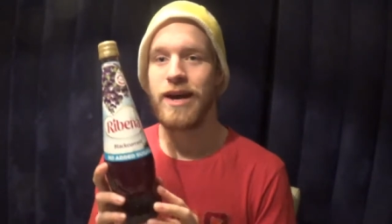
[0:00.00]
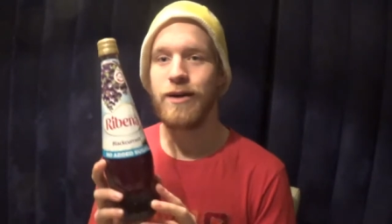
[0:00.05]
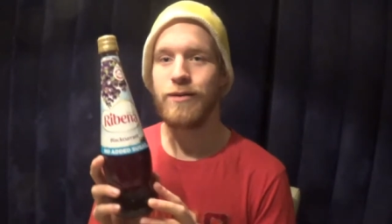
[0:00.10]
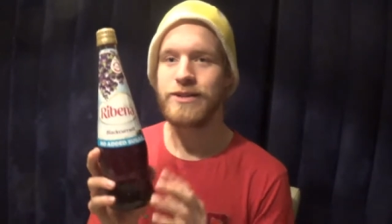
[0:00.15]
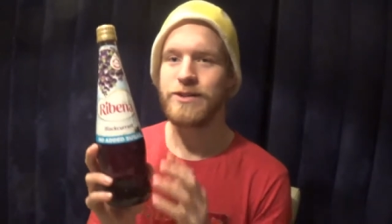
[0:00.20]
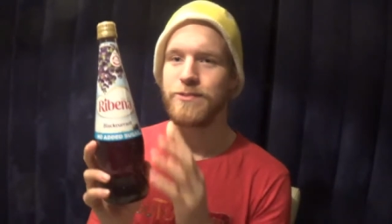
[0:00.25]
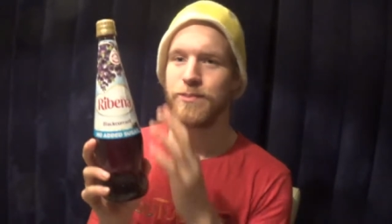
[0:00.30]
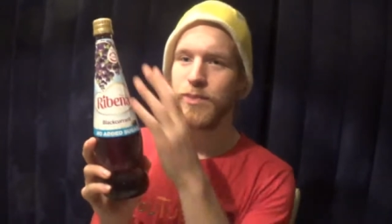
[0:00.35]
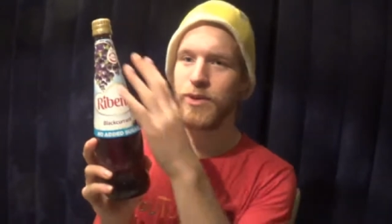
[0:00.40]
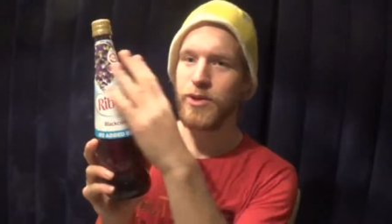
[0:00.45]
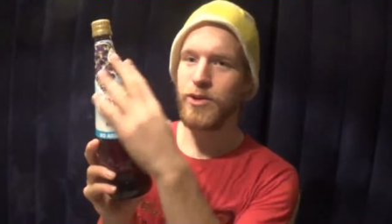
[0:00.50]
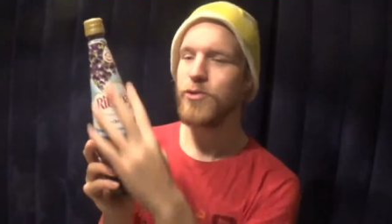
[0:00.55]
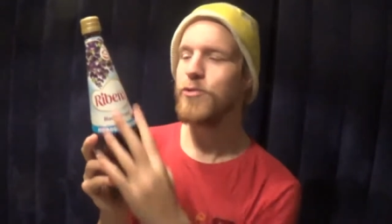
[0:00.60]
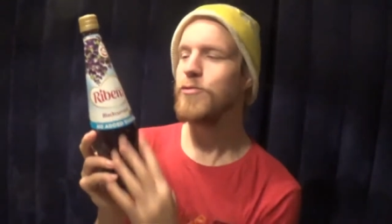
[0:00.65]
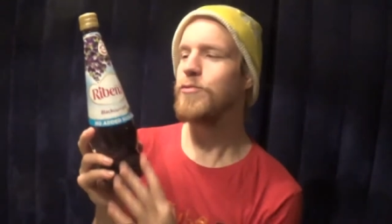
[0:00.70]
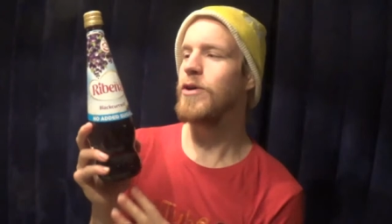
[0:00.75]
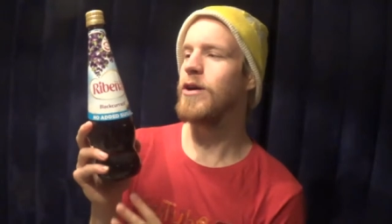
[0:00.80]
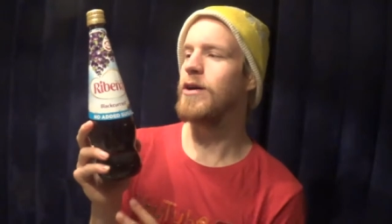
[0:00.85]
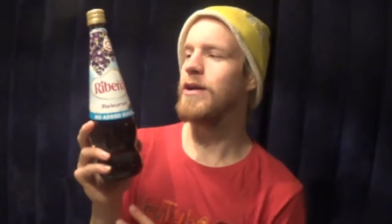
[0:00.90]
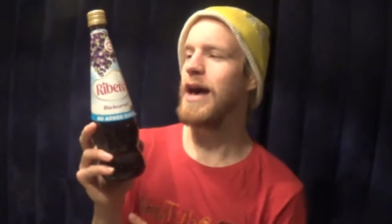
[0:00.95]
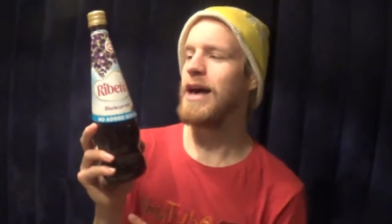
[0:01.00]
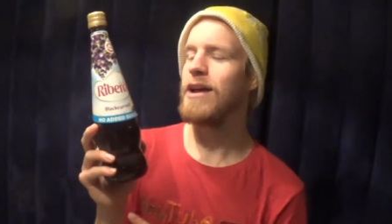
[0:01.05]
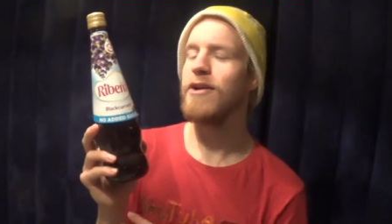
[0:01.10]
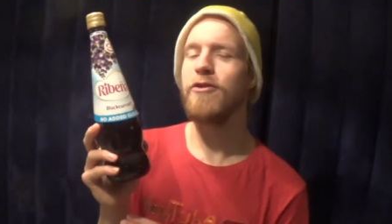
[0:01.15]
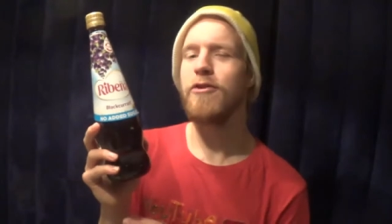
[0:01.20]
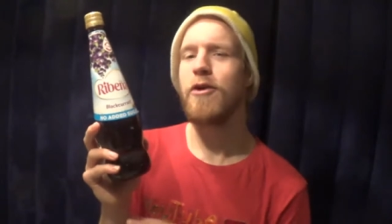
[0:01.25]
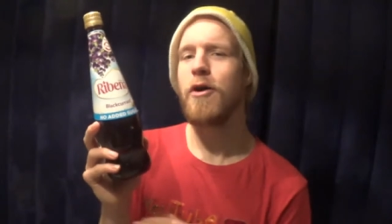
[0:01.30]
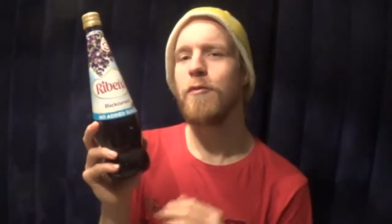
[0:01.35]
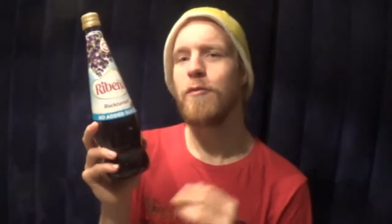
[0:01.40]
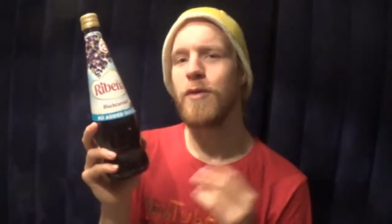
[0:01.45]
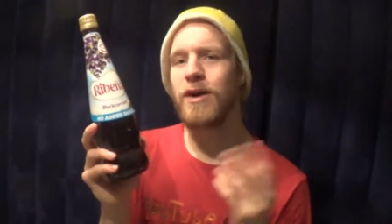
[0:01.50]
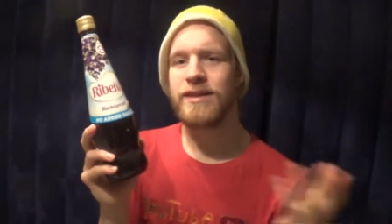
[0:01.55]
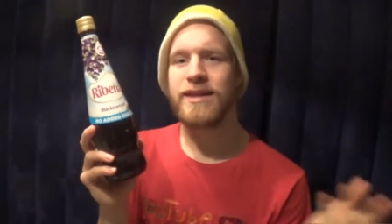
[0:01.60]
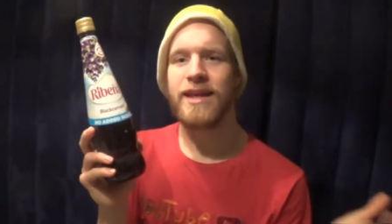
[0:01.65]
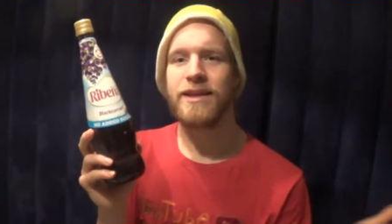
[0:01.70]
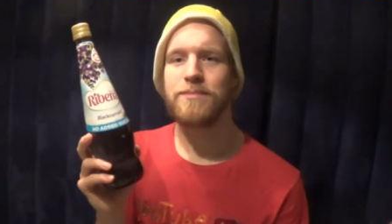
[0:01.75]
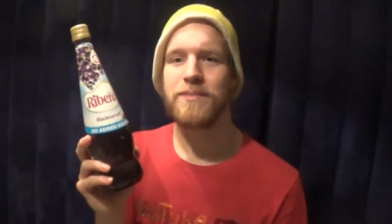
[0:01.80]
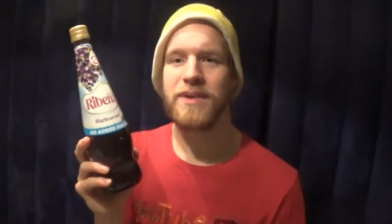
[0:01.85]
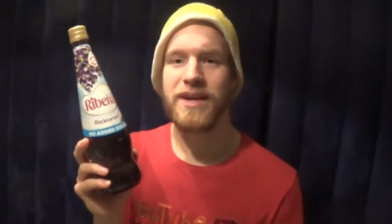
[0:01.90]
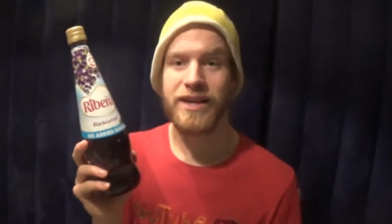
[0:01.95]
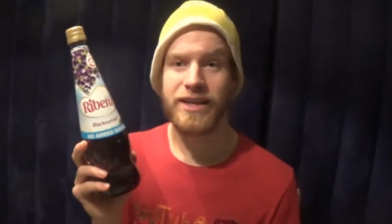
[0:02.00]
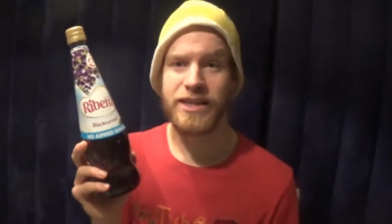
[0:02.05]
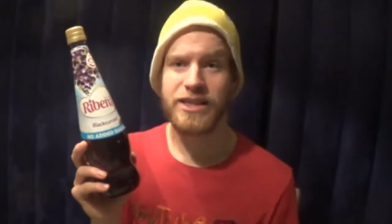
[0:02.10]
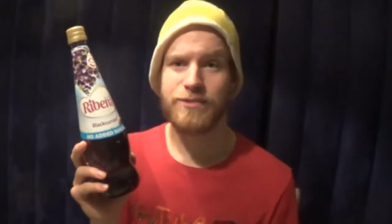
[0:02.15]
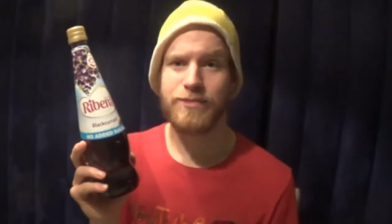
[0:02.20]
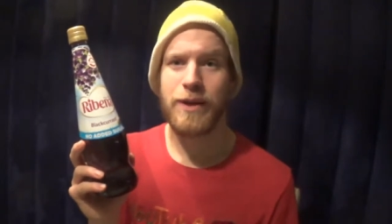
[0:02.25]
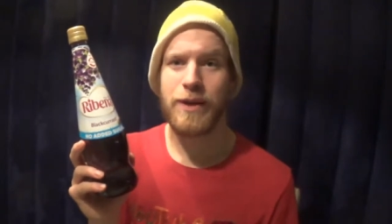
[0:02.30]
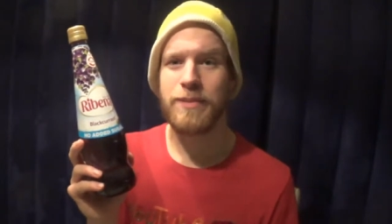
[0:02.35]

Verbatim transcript: Now it's blue one, I don't know what that means,